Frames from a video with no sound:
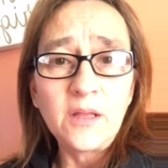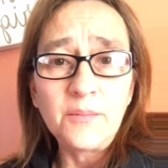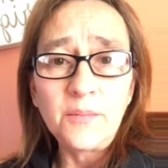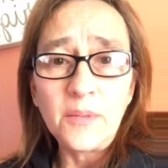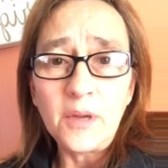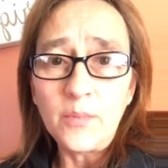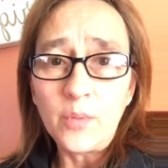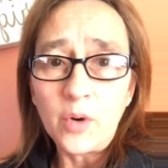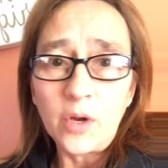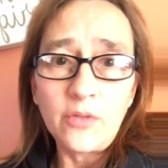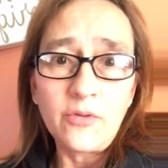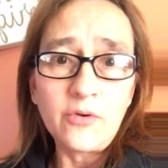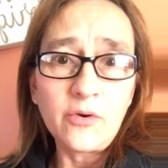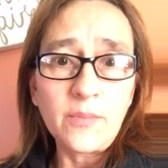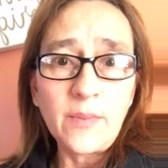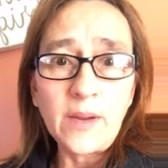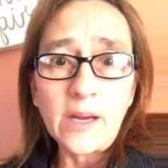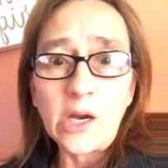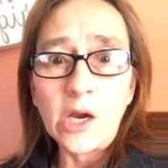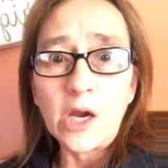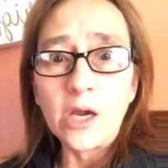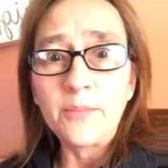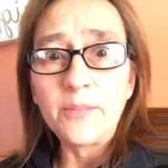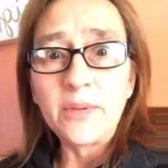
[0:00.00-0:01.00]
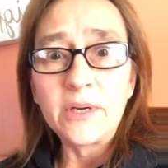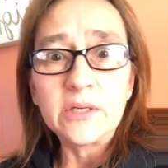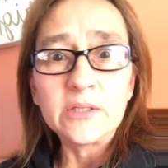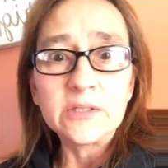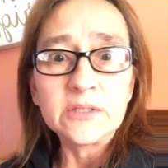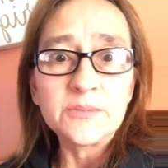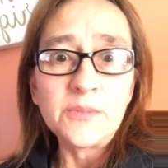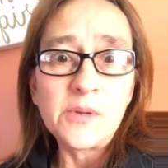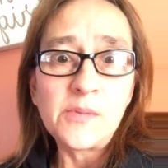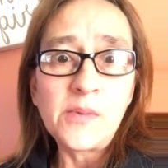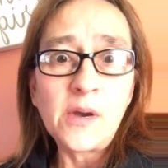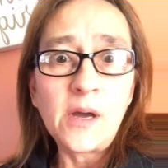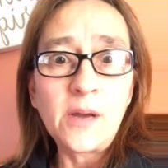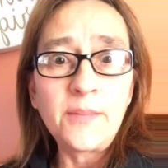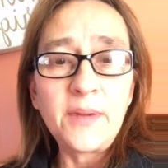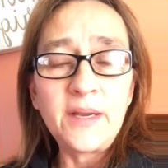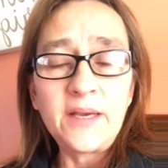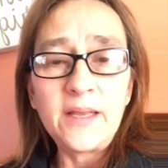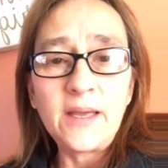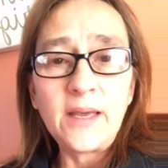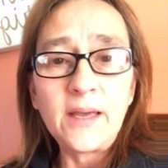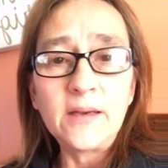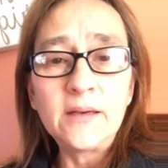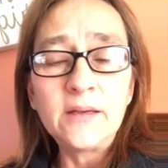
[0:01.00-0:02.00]
my brother, my grandparents, my mom, my
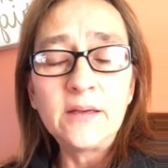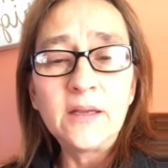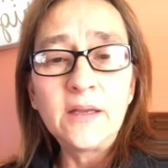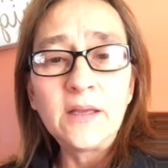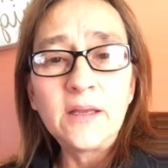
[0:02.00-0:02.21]
dad.